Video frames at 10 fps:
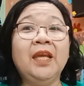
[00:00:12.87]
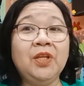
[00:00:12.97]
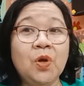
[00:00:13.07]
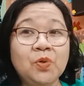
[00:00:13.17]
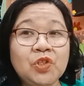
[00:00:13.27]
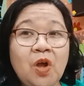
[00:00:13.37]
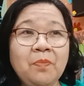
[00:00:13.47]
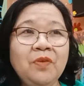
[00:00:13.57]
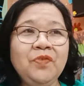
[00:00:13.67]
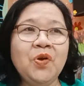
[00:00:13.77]
know some
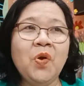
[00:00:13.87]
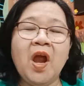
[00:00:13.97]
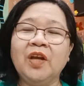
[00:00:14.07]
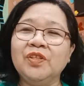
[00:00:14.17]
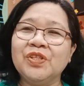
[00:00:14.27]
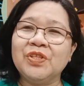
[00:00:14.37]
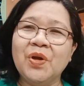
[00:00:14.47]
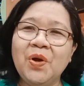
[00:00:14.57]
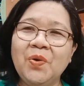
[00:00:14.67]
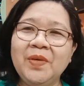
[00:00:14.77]
of you are
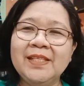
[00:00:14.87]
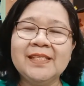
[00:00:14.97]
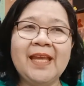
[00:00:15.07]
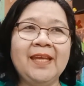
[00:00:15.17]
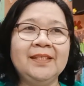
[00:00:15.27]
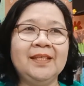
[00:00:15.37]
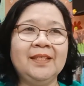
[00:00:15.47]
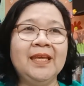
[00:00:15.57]
so excited.